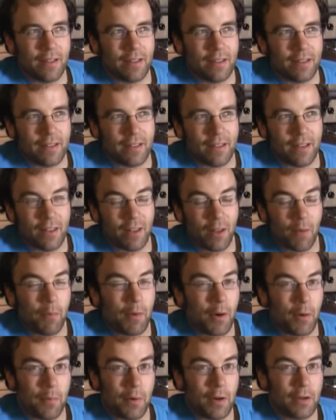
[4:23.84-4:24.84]
the
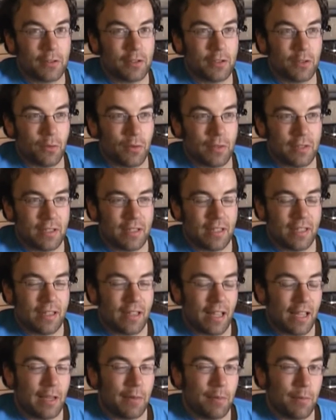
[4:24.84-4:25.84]
lumbar puncture was the
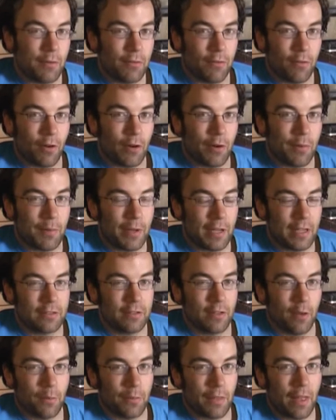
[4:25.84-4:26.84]
day before I picked
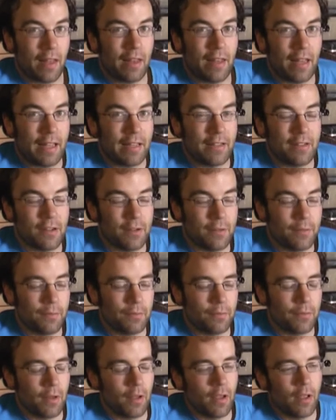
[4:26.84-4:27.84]
up that letter.
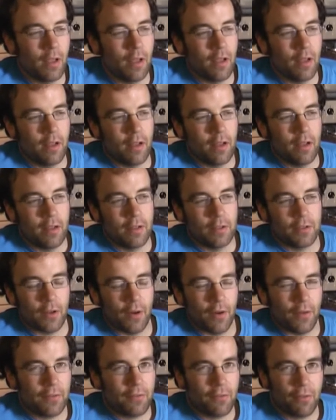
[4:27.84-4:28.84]
So I
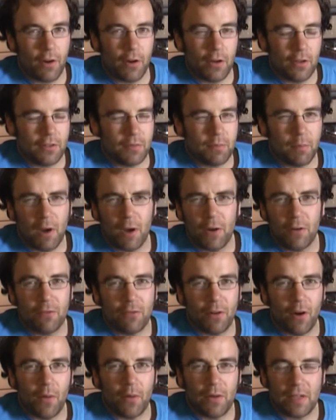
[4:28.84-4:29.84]
have to phone, it's my own
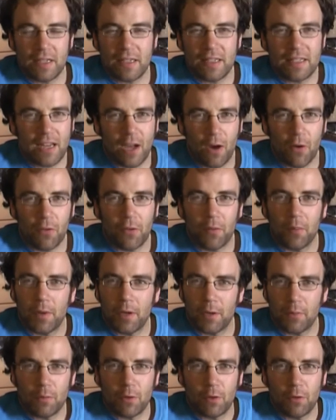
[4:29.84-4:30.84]
fault, I didn't tell them
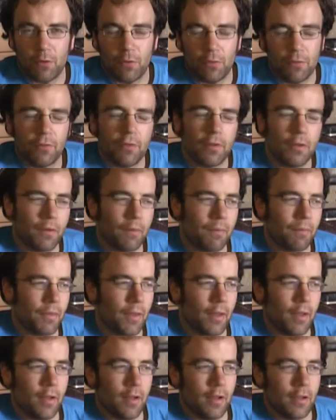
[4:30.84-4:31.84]
I'd moved.
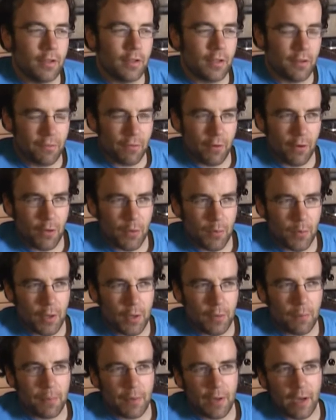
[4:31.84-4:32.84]
So I phoned them
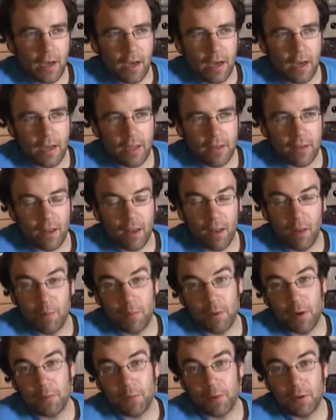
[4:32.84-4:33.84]
up and the
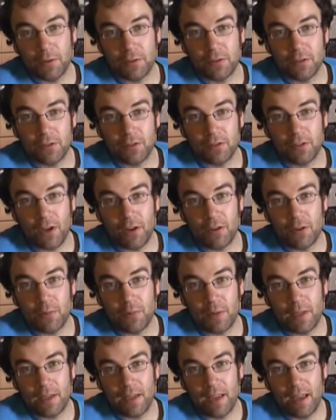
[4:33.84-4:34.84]
lumbar puncture is going to
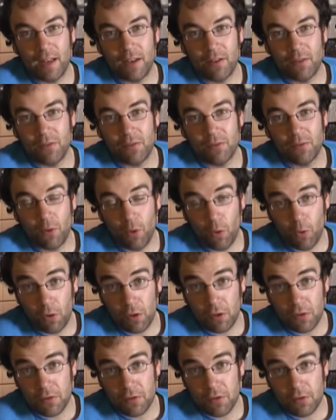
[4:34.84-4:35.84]
be end of
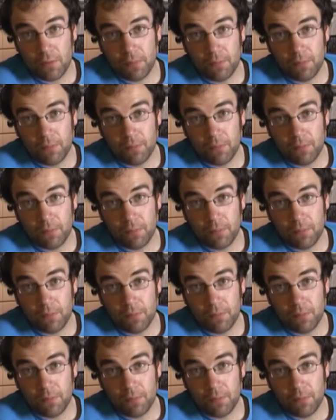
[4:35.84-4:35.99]
August.